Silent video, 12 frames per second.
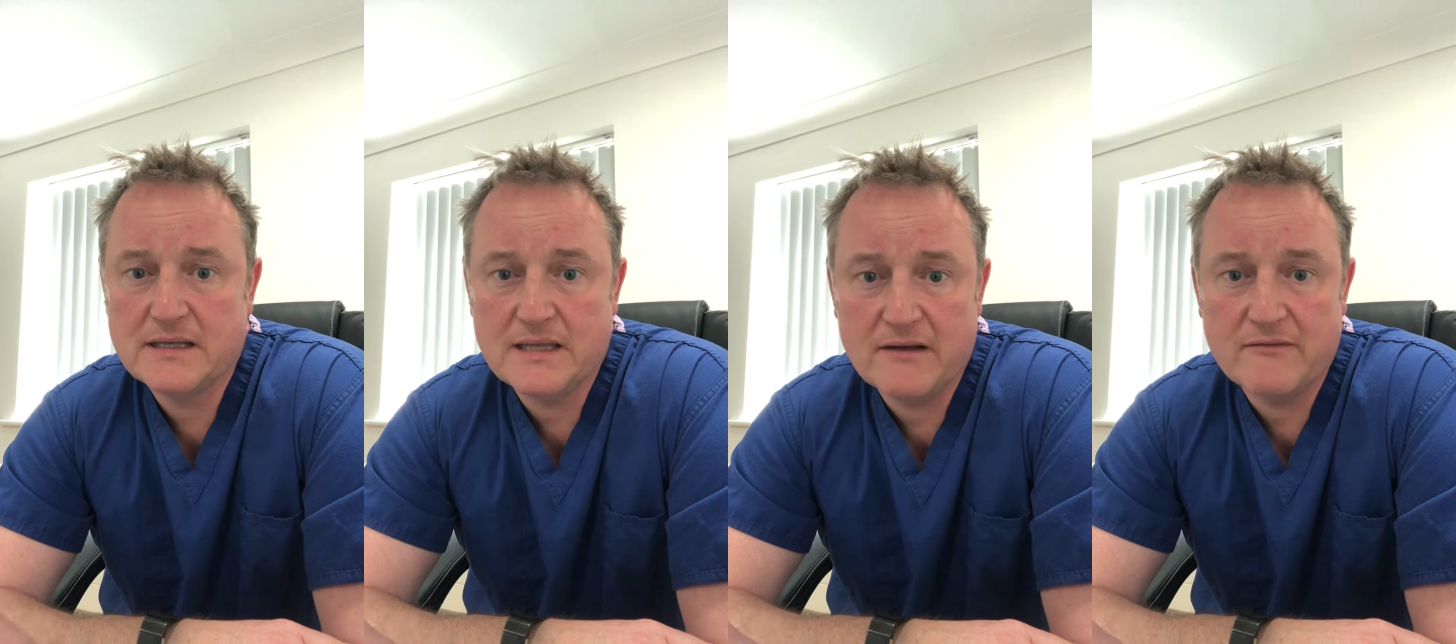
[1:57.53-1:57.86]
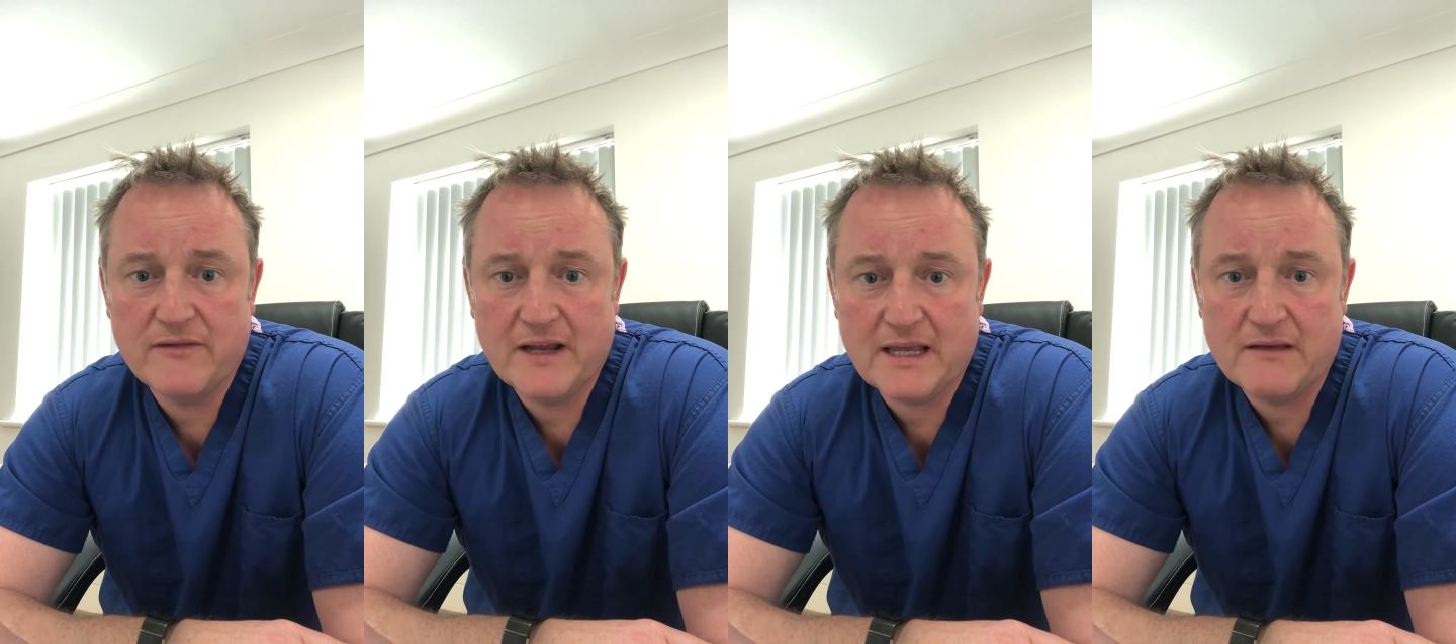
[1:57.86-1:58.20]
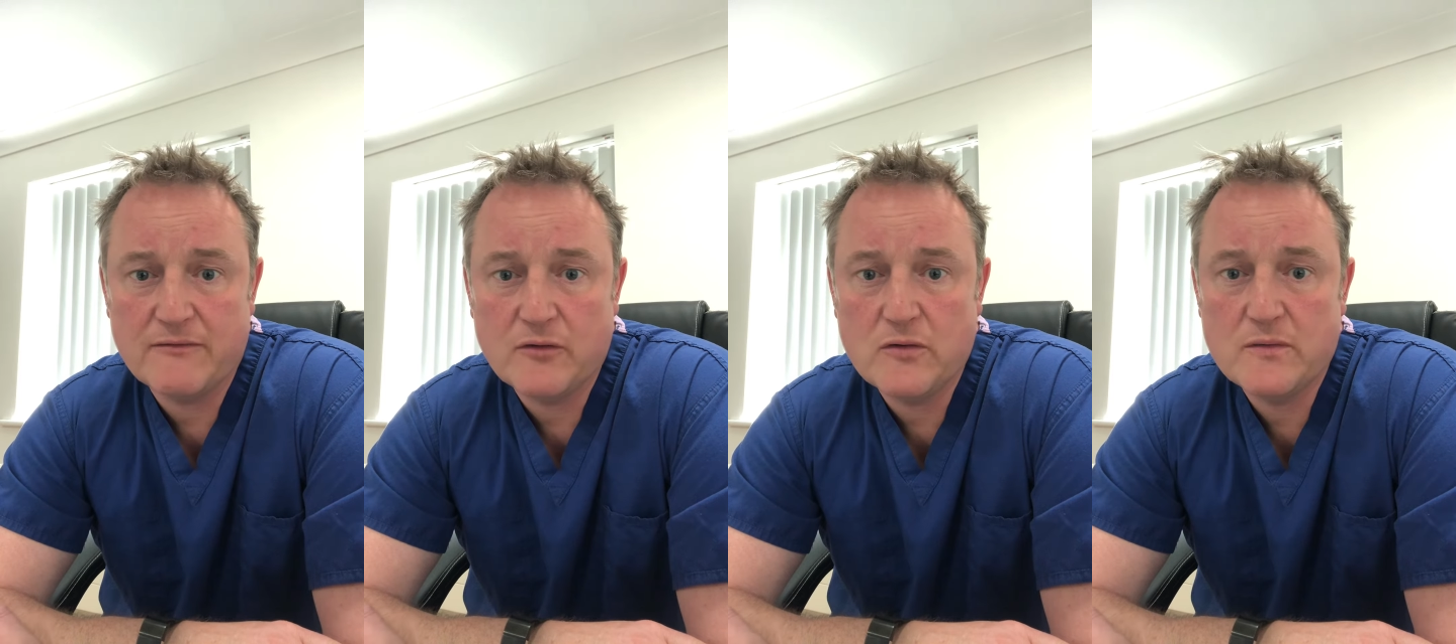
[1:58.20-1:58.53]
and then flick
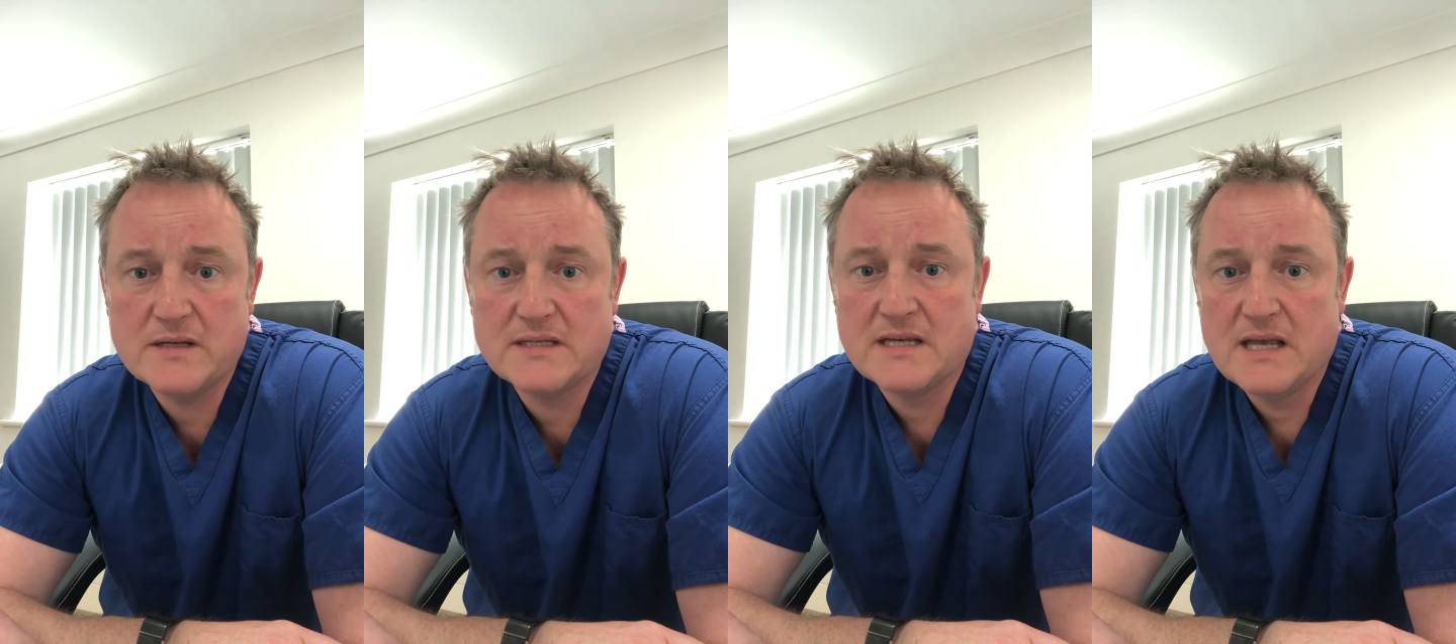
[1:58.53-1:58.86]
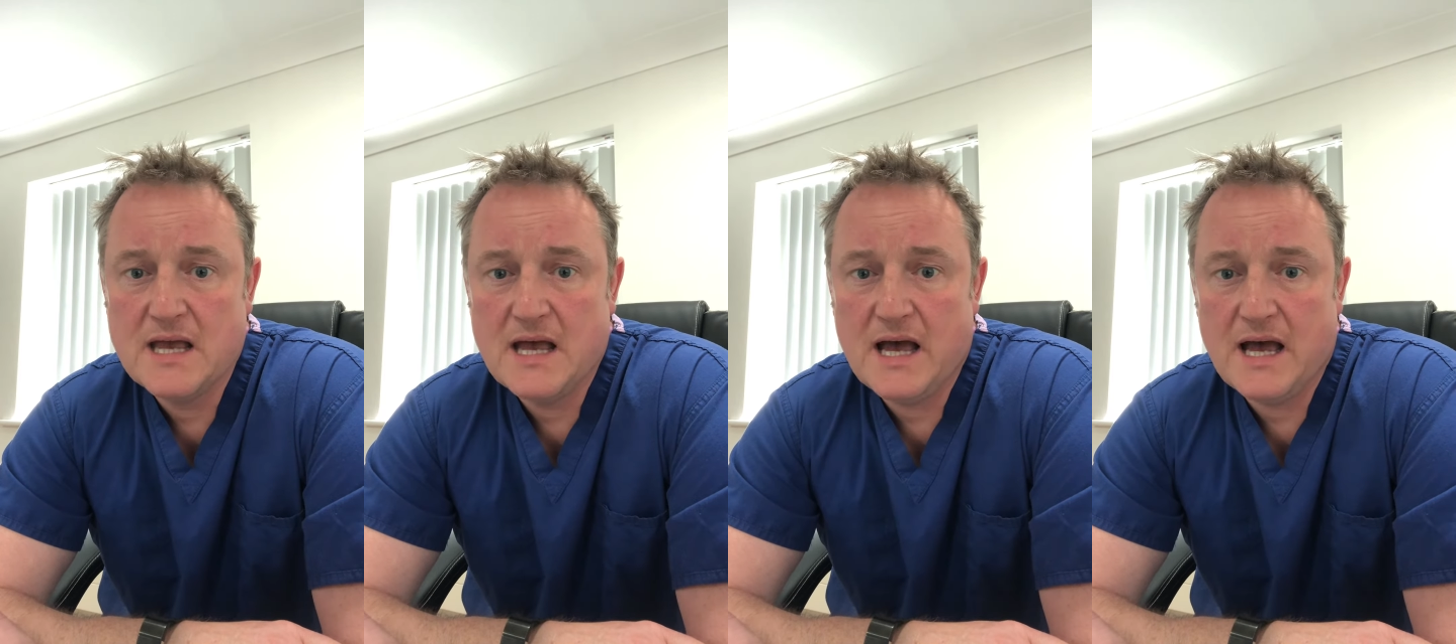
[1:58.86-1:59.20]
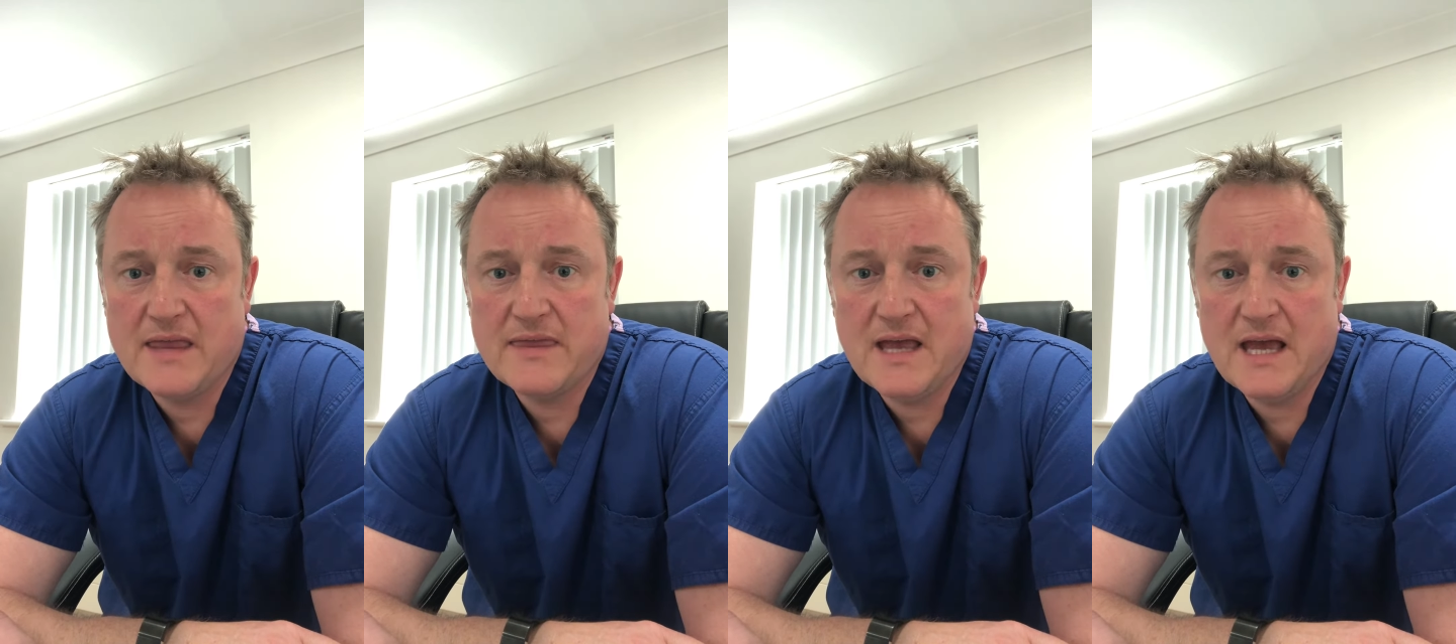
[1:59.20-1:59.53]
it forwards
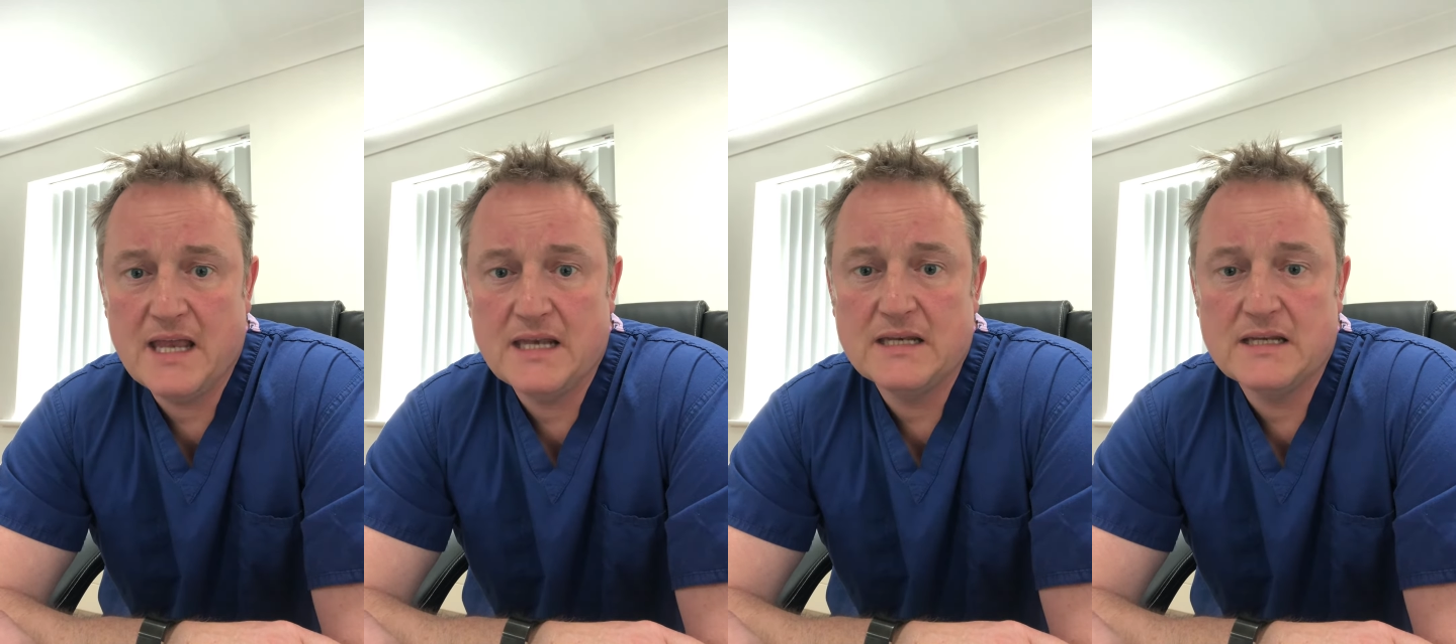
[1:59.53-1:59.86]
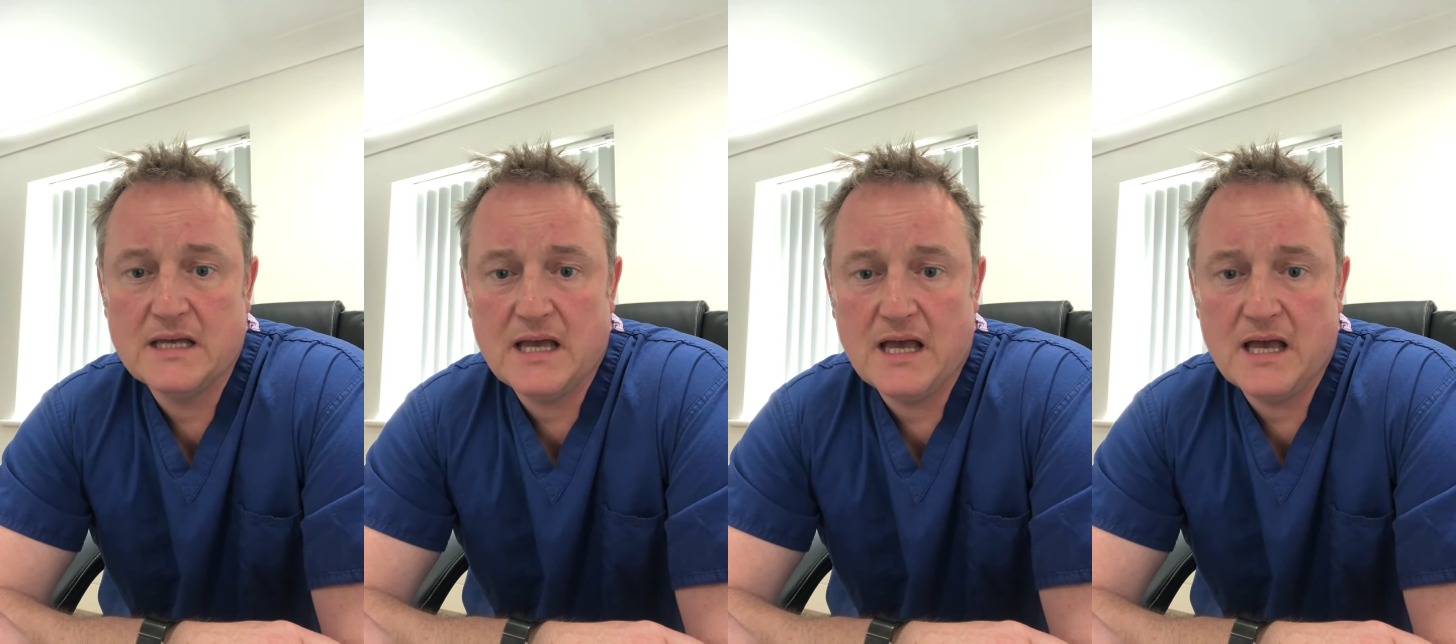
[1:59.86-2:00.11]
and then